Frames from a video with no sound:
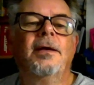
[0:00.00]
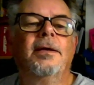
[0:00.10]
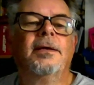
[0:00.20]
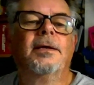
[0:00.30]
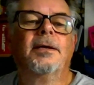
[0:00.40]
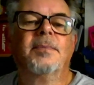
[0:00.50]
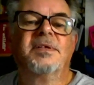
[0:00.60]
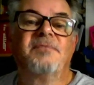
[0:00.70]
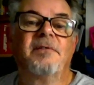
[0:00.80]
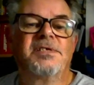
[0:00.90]
It's
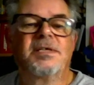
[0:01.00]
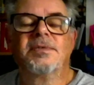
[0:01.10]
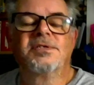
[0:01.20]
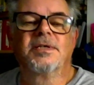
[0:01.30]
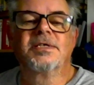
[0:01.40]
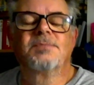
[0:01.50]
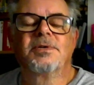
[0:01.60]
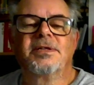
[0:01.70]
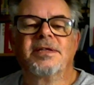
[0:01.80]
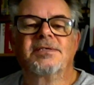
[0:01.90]
very similar to this,
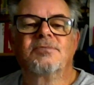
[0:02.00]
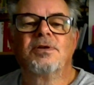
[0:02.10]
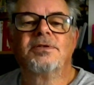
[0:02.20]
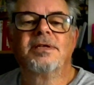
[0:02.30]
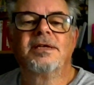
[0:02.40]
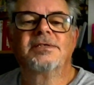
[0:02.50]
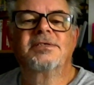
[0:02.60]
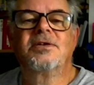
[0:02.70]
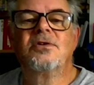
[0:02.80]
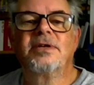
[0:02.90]
but this one is
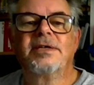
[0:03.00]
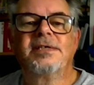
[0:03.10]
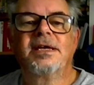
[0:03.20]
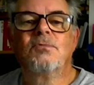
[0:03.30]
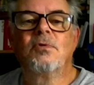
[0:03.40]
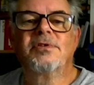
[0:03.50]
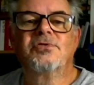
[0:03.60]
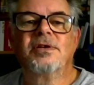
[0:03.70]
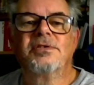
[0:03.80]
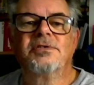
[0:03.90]
targeting what we're
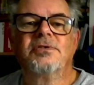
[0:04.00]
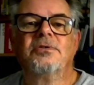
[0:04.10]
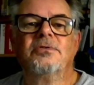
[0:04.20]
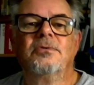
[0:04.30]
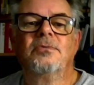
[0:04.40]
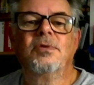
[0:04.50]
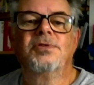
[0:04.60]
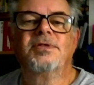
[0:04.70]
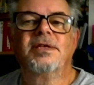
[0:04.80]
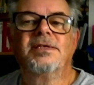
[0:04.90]
trying to do
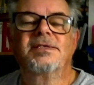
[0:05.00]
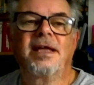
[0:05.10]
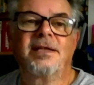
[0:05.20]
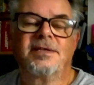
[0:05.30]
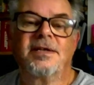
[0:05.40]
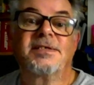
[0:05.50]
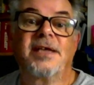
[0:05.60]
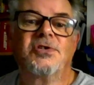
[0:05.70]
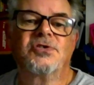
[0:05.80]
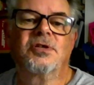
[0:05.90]
with the
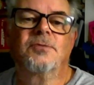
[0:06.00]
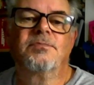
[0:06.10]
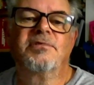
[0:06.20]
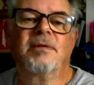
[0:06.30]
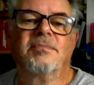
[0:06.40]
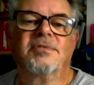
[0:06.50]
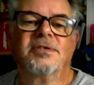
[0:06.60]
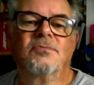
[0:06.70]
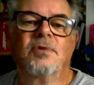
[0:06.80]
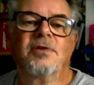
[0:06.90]
standardization of
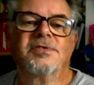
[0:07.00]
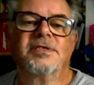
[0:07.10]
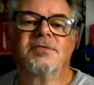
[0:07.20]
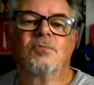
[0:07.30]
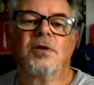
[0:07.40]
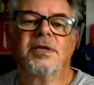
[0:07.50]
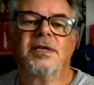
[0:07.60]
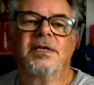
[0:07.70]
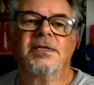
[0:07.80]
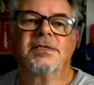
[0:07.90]
parameters, whereas this one
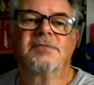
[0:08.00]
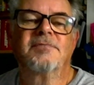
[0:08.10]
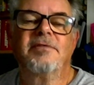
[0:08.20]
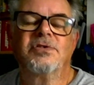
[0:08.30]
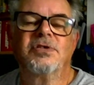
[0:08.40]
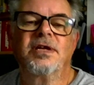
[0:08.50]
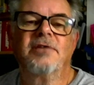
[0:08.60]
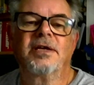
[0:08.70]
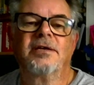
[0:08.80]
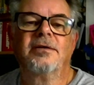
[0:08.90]
is very
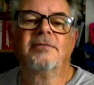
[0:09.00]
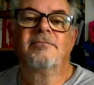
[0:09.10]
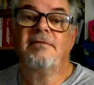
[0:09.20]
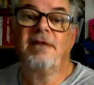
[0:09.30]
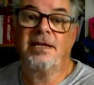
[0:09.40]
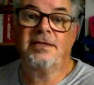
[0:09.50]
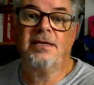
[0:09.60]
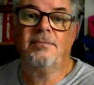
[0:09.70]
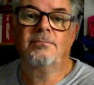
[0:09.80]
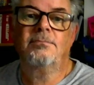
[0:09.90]
generic, very handy,
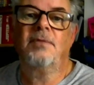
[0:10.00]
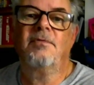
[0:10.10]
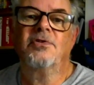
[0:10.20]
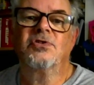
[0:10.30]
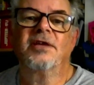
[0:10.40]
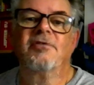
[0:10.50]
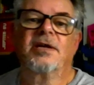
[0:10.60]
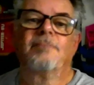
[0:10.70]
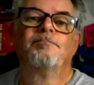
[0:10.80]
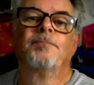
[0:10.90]
but very generic.
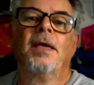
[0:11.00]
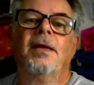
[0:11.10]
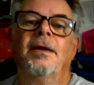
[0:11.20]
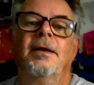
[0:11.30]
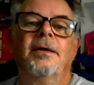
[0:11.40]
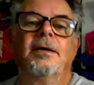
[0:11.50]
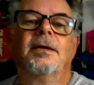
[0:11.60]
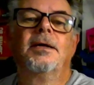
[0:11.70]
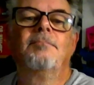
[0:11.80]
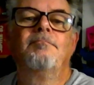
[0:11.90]

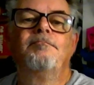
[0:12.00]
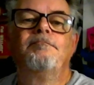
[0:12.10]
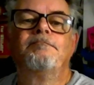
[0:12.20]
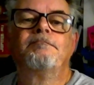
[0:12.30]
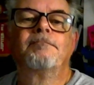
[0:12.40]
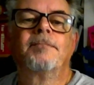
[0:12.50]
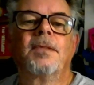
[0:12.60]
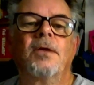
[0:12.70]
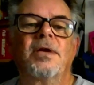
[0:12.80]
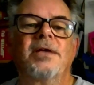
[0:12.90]

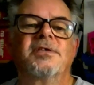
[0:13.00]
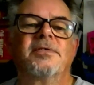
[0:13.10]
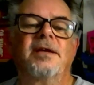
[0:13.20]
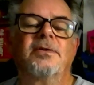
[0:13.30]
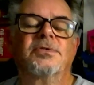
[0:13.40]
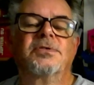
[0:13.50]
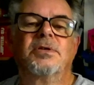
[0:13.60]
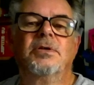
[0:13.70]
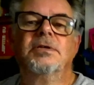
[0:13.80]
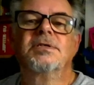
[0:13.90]
Okay, so that looks
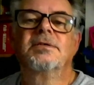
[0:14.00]
good.